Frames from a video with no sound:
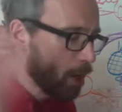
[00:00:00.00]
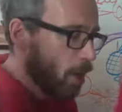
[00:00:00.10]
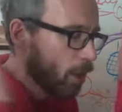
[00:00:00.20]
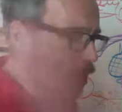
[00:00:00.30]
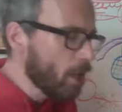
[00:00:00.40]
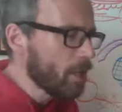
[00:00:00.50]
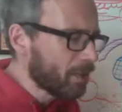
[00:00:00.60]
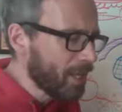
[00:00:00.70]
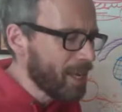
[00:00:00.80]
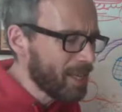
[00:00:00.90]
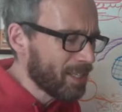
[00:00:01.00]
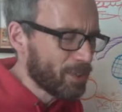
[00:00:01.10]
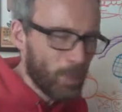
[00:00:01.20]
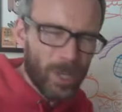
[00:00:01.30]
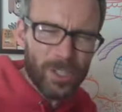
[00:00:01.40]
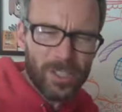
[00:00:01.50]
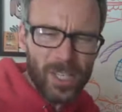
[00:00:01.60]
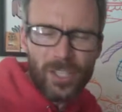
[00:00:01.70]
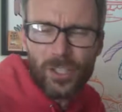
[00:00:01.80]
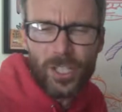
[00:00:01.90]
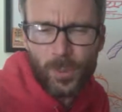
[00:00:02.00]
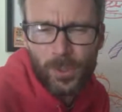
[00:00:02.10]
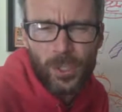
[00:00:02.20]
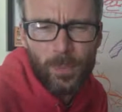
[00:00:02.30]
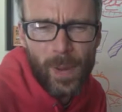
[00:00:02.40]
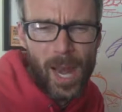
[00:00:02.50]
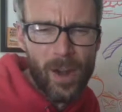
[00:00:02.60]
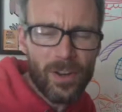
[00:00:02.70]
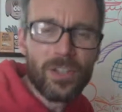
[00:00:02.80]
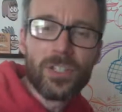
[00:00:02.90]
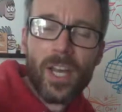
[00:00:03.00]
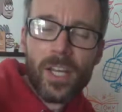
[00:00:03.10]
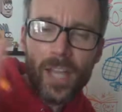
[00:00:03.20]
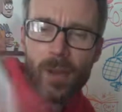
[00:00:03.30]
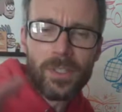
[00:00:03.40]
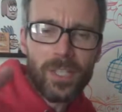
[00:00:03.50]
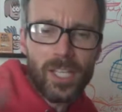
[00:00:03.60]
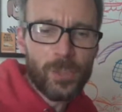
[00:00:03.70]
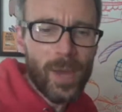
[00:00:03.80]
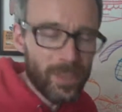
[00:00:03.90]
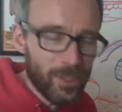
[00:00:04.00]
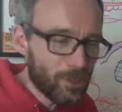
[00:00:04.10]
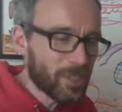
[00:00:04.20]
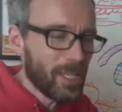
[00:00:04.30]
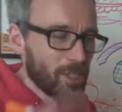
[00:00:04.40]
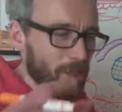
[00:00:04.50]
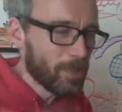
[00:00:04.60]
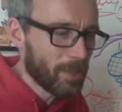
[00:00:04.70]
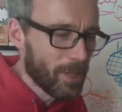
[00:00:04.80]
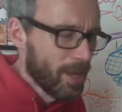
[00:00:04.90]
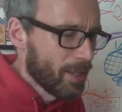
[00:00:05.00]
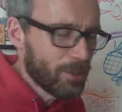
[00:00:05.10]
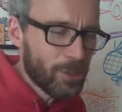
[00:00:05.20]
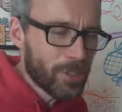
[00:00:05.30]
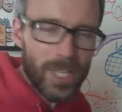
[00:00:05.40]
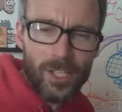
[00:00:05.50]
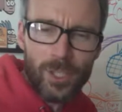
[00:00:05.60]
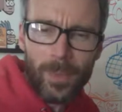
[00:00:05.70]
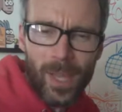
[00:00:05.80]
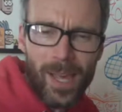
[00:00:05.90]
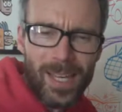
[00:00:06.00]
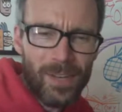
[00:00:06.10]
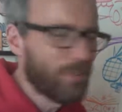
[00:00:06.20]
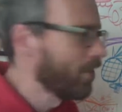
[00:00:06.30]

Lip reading: learn things. We're not teachers. We're just parents. Don't teach them anything. Just teach them life,